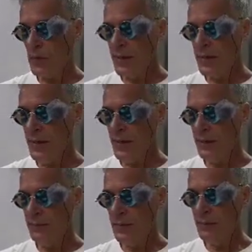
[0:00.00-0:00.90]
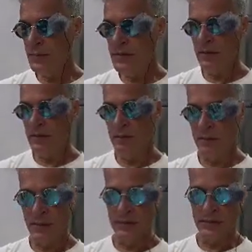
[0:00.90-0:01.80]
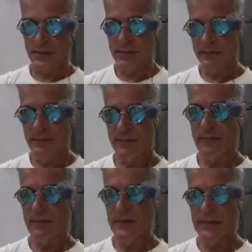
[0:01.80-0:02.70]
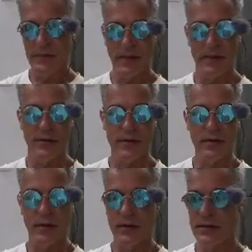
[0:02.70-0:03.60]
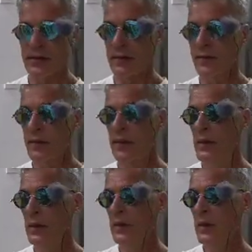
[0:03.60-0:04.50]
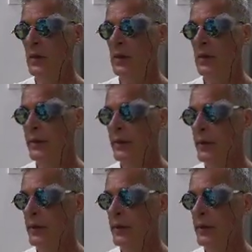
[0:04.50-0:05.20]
and I was telling them about getting a better deal on stuff, and